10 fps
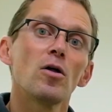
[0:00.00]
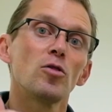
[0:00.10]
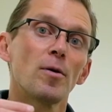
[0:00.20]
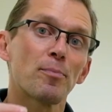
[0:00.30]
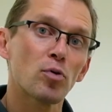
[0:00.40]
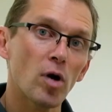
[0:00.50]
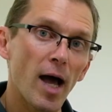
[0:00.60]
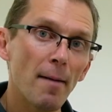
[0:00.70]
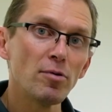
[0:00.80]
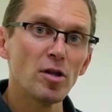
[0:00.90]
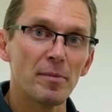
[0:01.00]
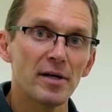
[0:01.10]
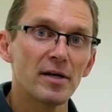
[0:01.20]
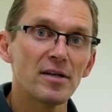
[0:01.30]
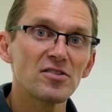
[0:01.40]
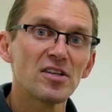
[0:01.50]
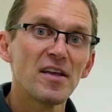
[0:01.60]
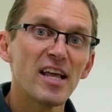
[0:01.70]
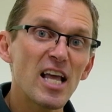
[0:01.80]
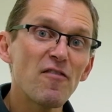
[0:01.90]
The problem is
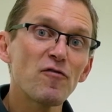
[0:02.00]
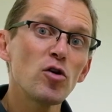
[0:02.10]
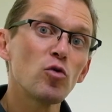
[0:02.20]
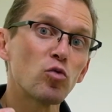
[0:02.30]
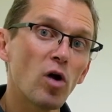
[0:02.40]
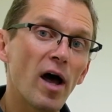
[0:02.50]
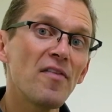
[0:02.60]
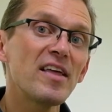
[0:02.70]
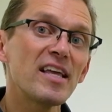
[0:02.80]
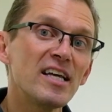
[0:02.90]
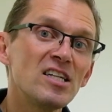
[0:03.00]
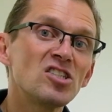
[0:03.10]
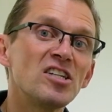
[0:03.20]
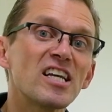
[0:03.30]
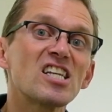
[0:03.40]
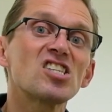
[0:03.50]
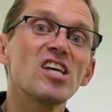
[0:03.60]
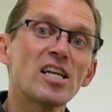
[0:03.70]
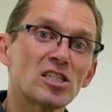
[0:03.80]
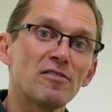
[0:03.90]
if you run the engine
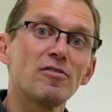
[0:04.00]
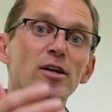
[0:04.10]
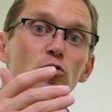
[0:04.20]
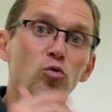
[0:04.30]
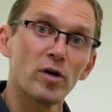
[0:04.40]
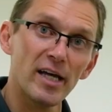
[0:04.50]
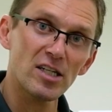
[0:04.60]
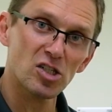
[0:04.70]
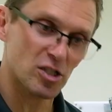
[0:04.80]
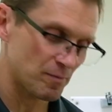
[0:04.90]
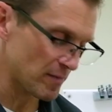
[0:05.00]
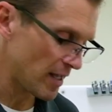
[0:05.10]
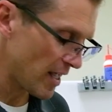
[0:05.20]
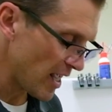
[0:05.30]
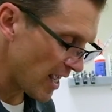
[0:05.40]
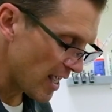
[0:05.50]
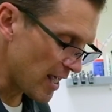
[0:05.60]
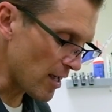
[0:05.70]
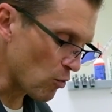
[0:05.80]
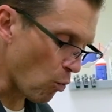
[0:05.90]
excessively rich,
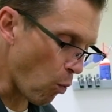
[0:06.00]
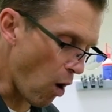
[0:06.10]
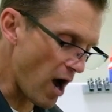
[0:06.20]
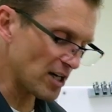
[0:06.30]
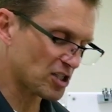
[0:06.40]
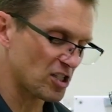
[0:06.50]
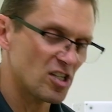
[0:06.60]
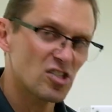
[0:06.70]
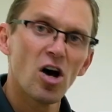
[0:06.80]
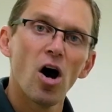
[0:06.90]
it washes